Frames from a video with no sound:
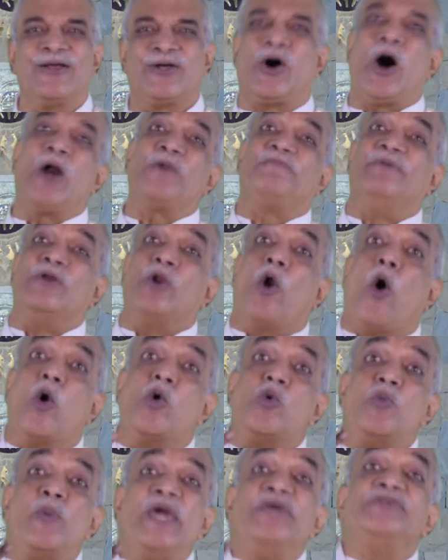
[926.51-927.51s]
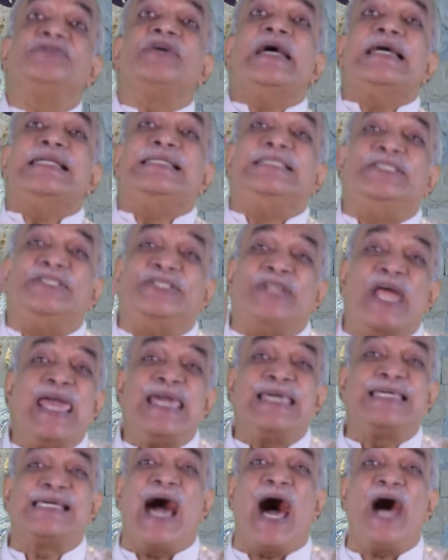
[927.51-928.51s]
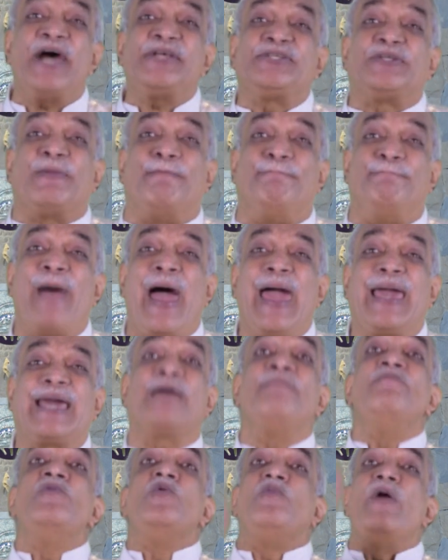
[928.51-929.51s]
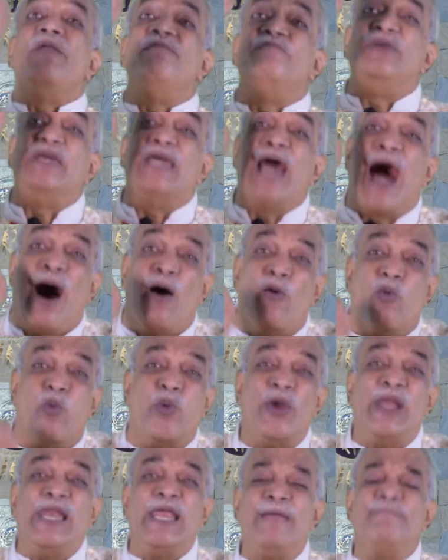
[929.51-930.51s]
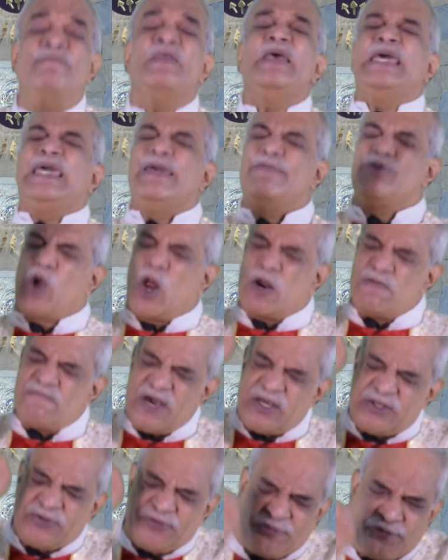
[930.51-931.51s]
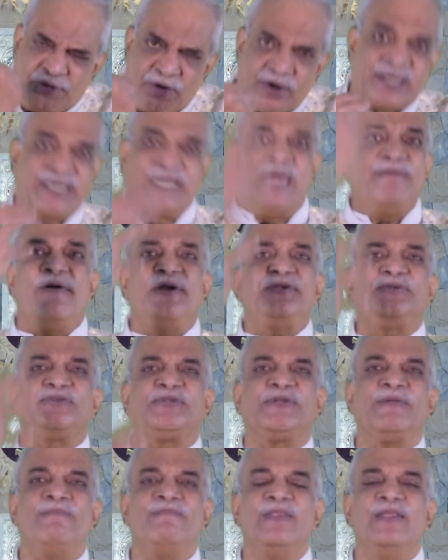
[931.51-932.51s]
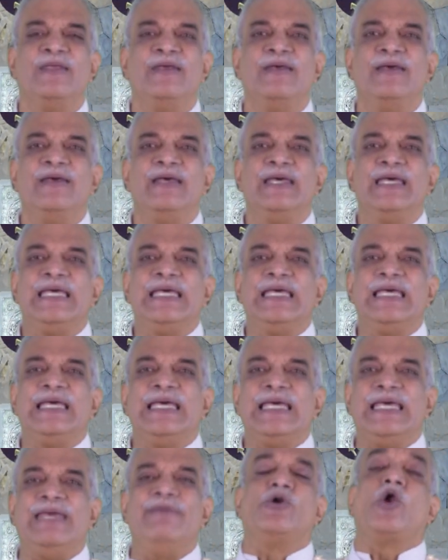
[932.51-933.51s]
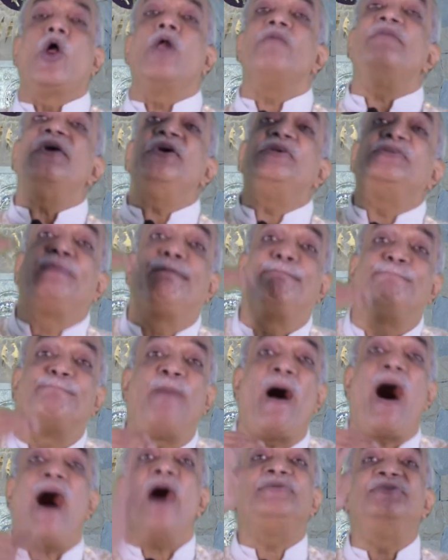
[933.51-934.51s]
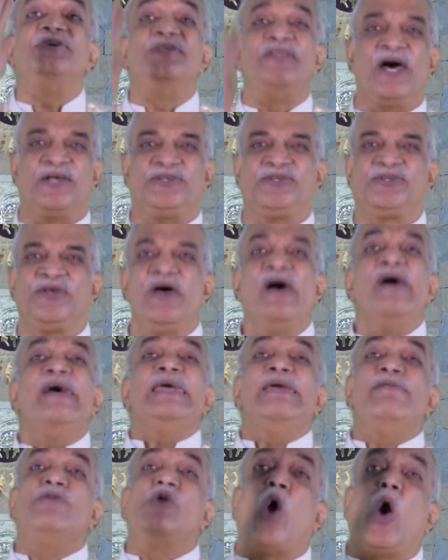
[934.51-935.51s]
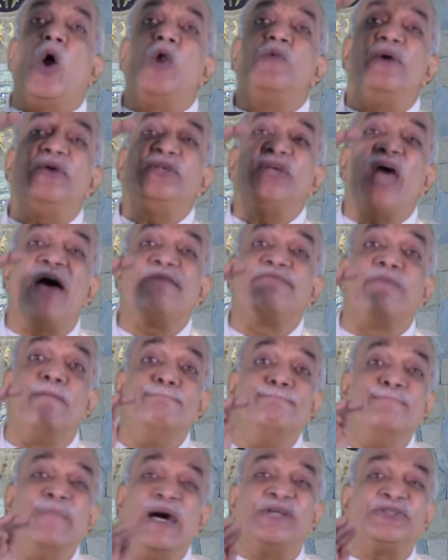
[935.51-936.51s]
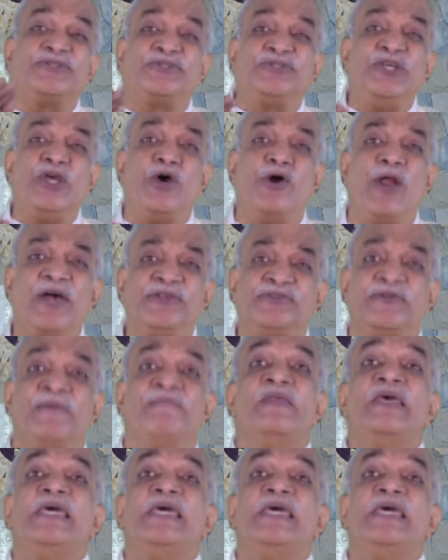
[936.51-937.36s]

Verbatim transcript: God will always take us back when we are willing. He will always forgive us. He will always pardon us. He will always have mercy on us.